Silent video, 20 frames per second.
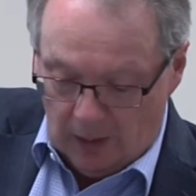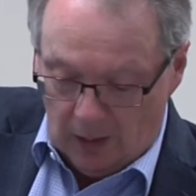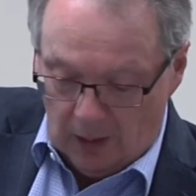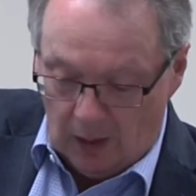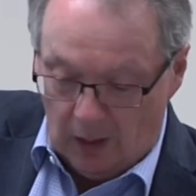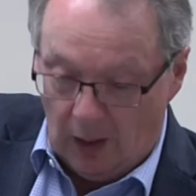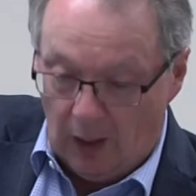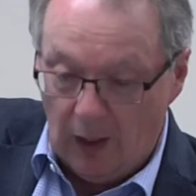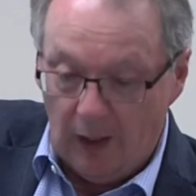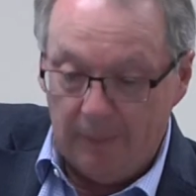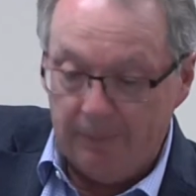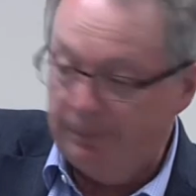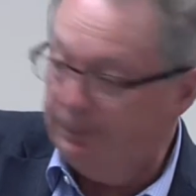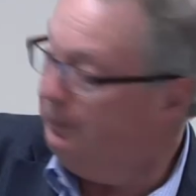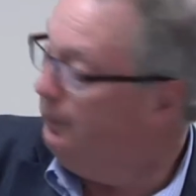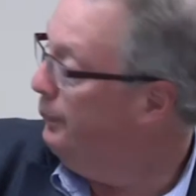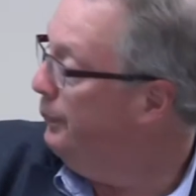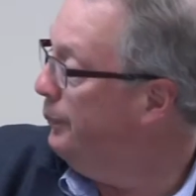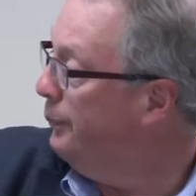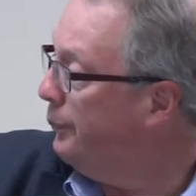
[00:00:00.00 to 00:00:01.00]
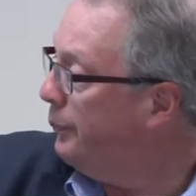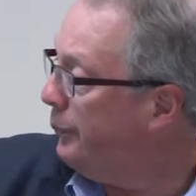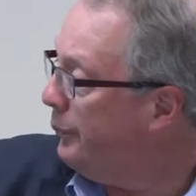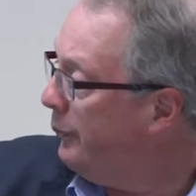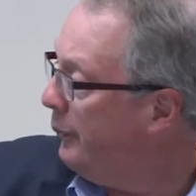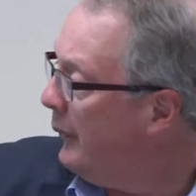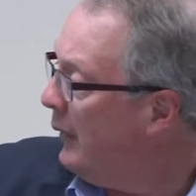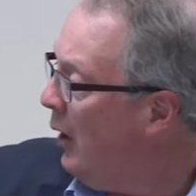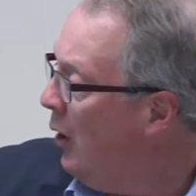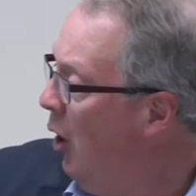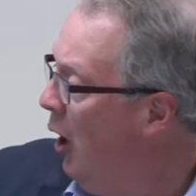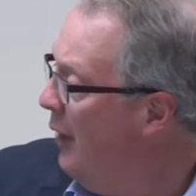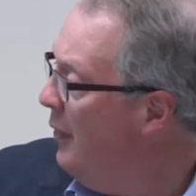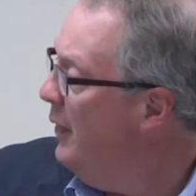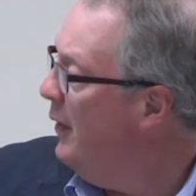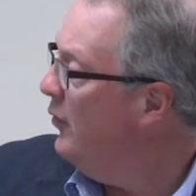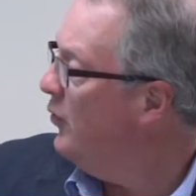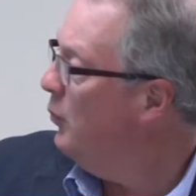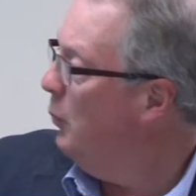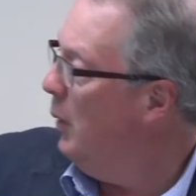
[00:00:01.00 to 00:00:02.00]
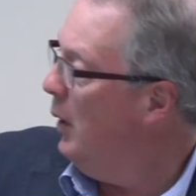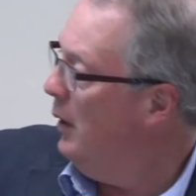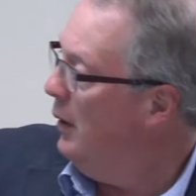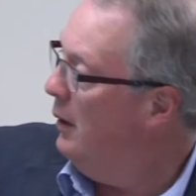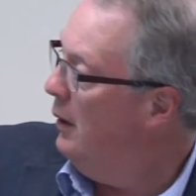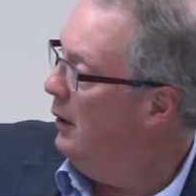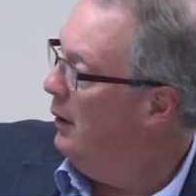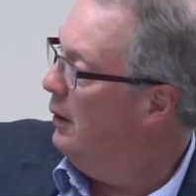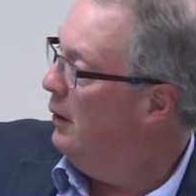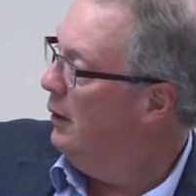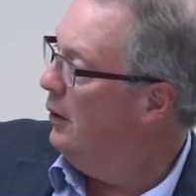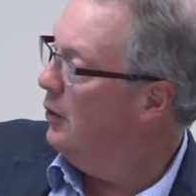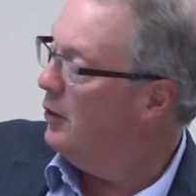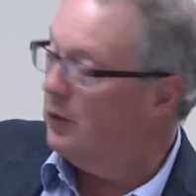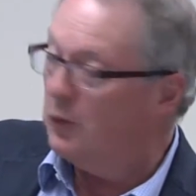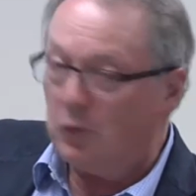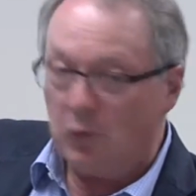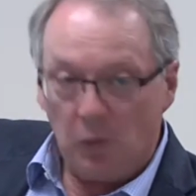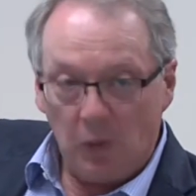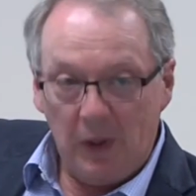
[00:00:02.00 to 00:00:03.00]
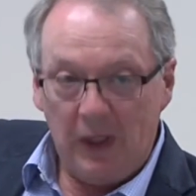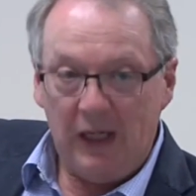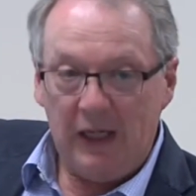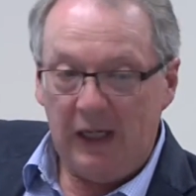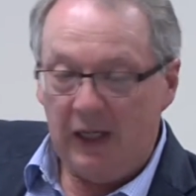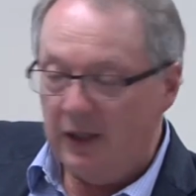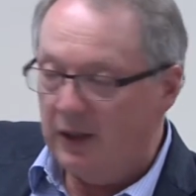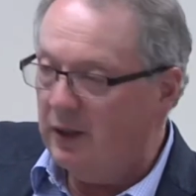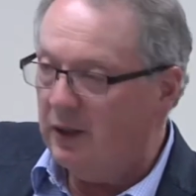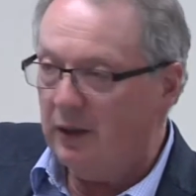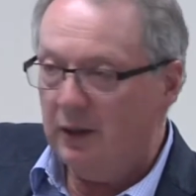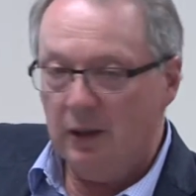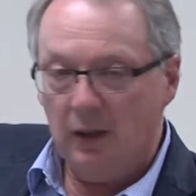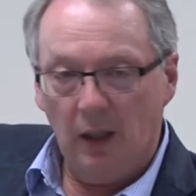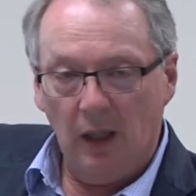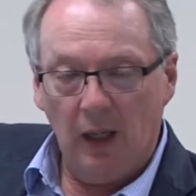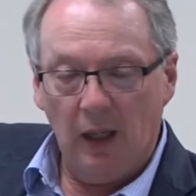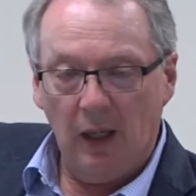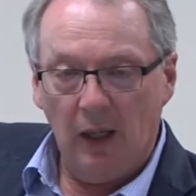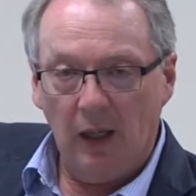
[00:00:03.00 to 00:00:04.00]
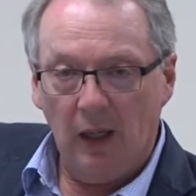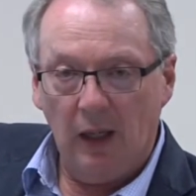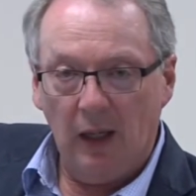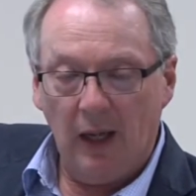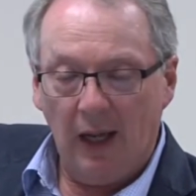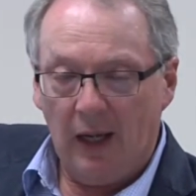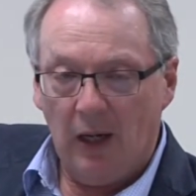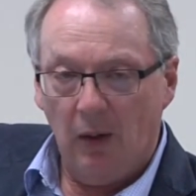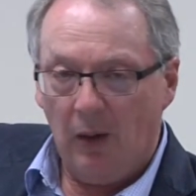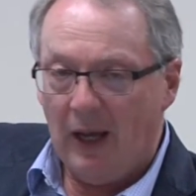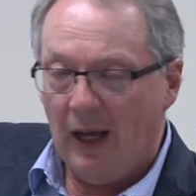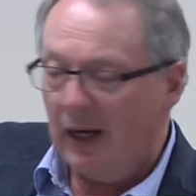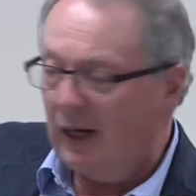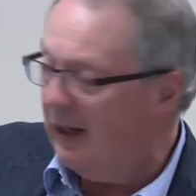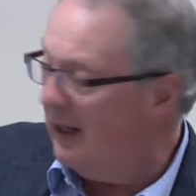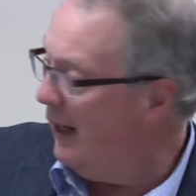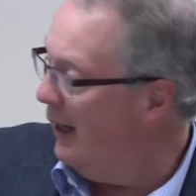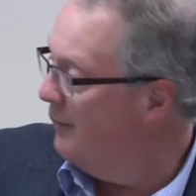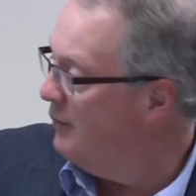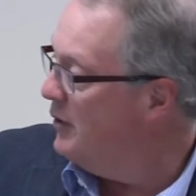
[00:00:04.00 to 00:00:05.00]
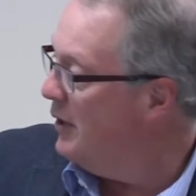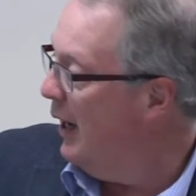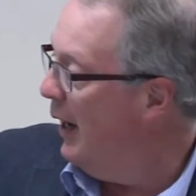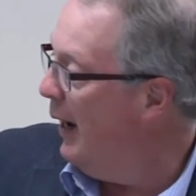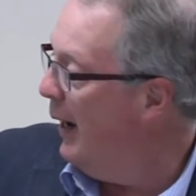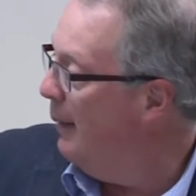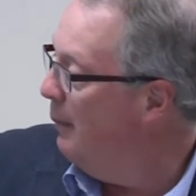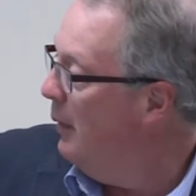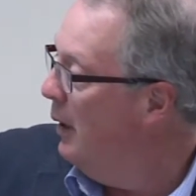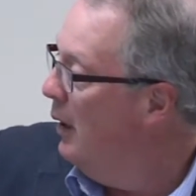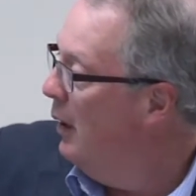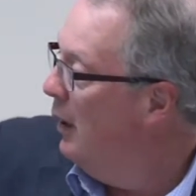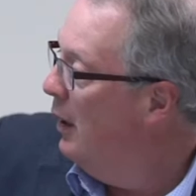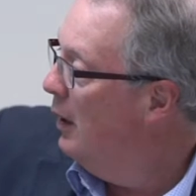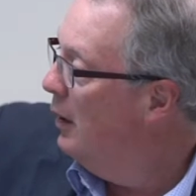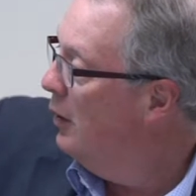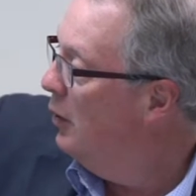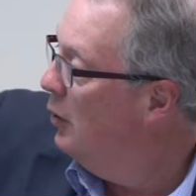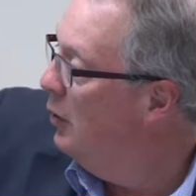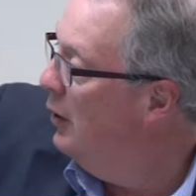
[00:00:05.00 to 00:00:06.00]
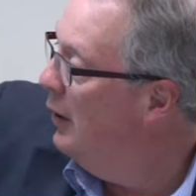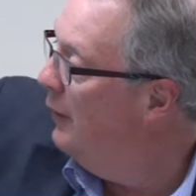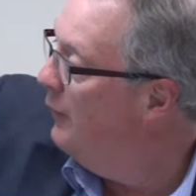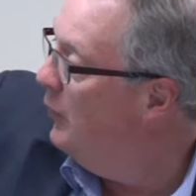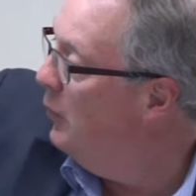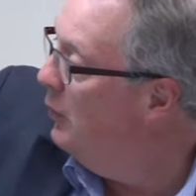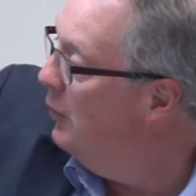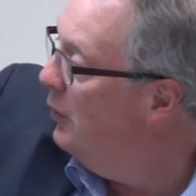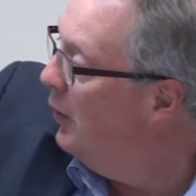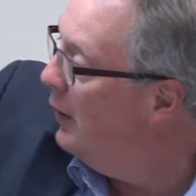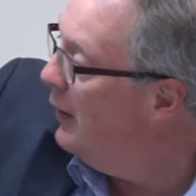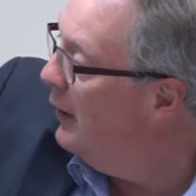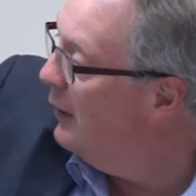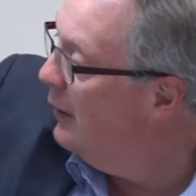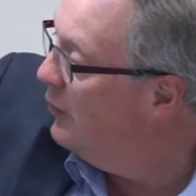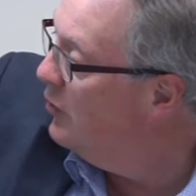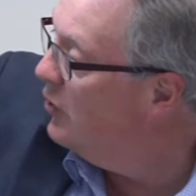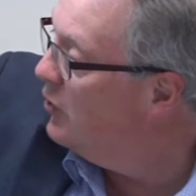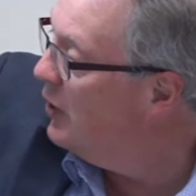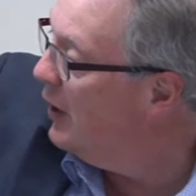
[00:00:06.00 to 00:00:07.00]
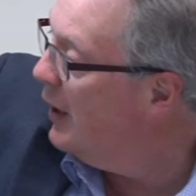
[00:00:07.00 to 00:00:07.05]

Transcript: On this one, you can read, I don't have time. If you look at just